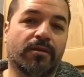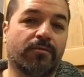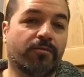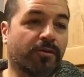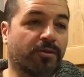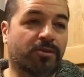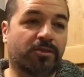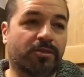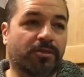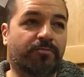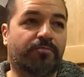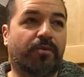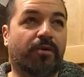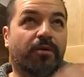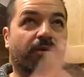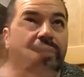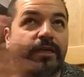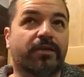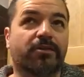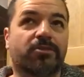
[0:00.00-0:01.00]
which is
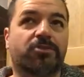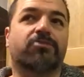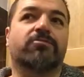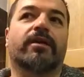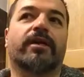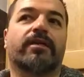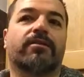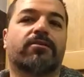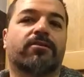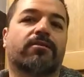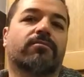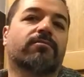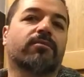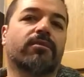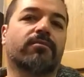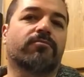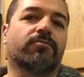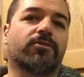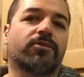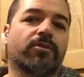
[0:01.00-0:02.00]
burning straight into the
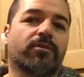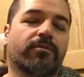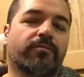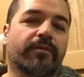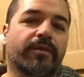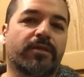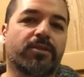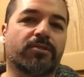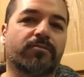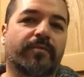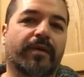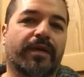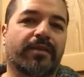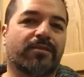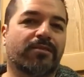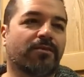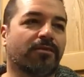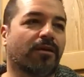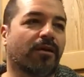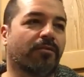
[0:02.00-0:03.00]
room. So you would
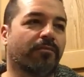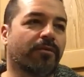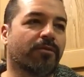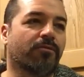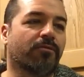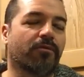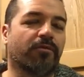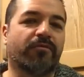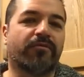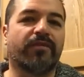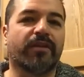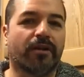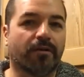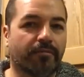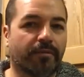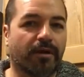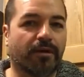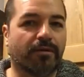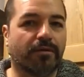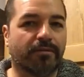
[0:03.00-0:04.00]
expect, you know, with all the fear
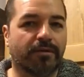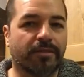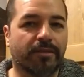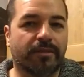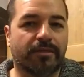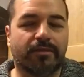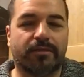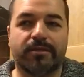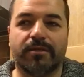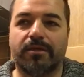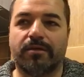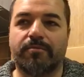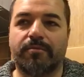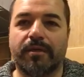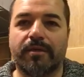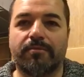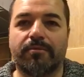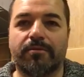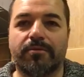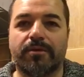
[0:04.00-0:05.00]
mongering that uh,
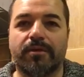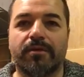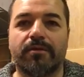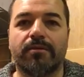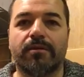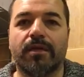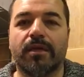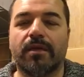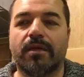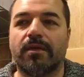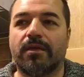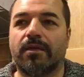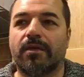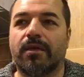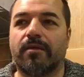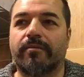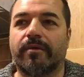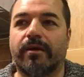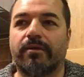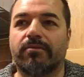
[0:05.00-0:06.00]
people do,
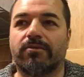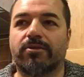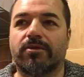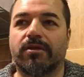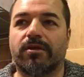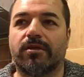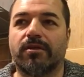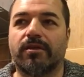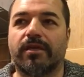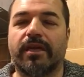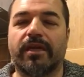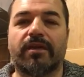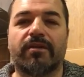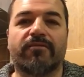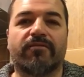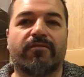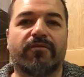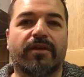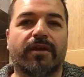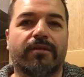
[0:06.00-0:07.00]
about uh,
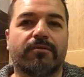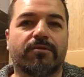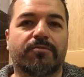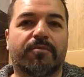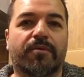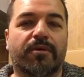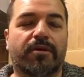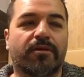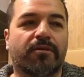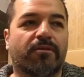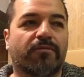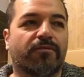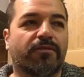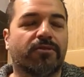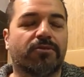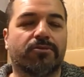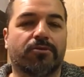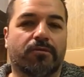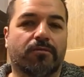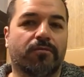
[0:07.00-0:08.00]
naked flames burning off
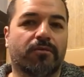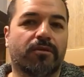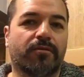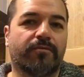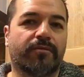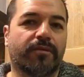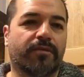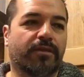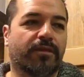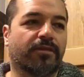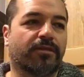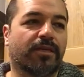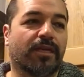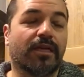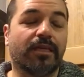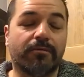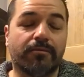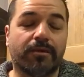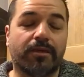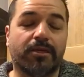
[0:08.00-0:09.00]
into a room and things like
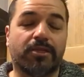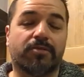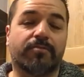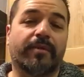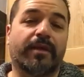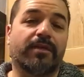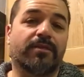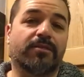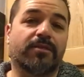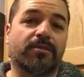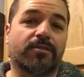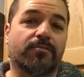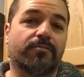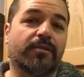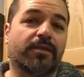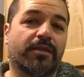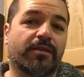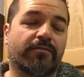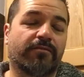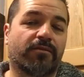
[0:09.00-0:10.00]
that, you would expect it to
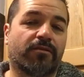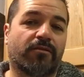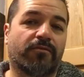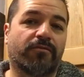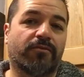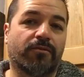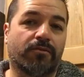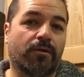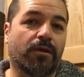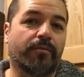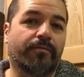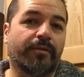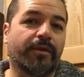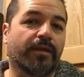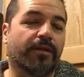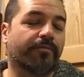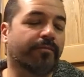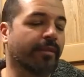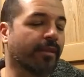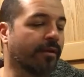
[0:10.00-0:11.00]
be given off quite a
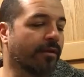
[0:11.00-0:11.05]
bit,